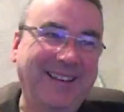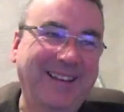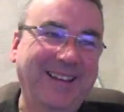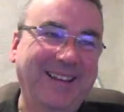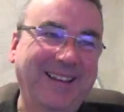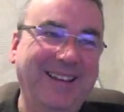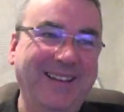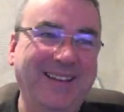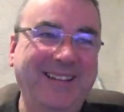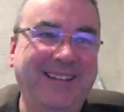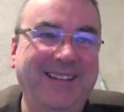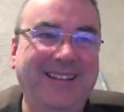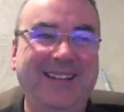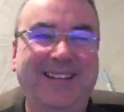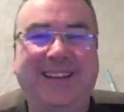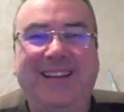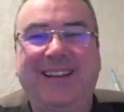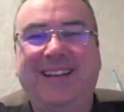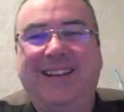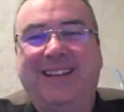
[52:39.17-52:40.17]
and
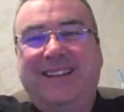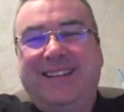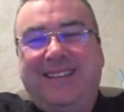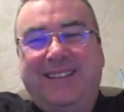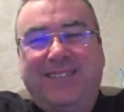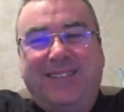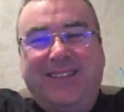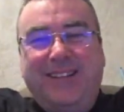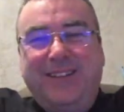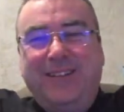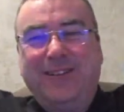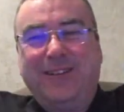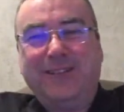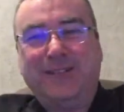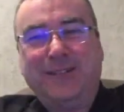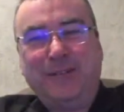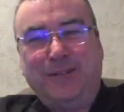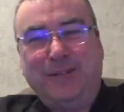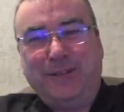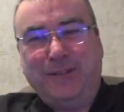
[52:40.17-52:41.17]
then he went and knocked
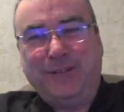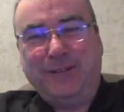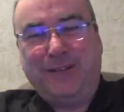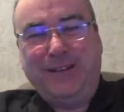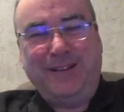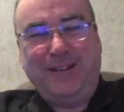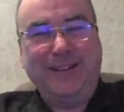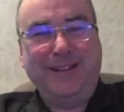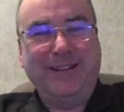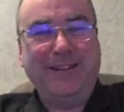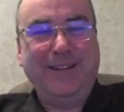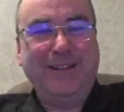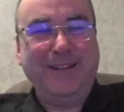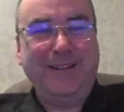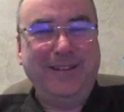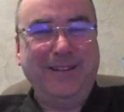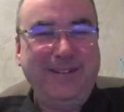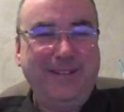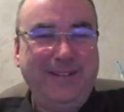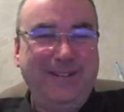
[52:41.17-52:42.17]
a few
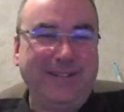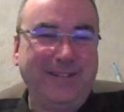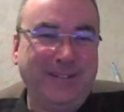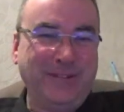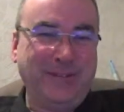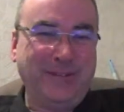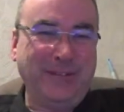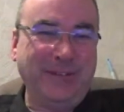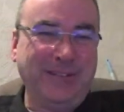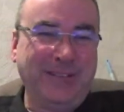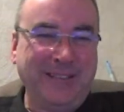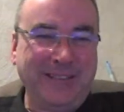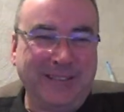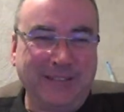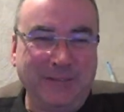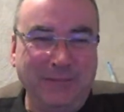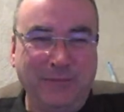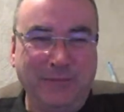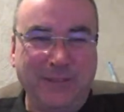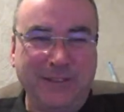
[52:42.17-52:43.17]

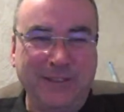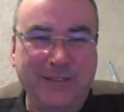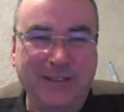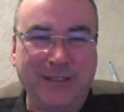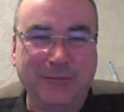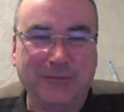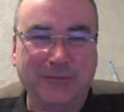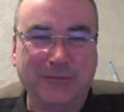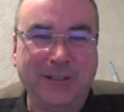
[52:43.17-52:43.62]
decent fish out.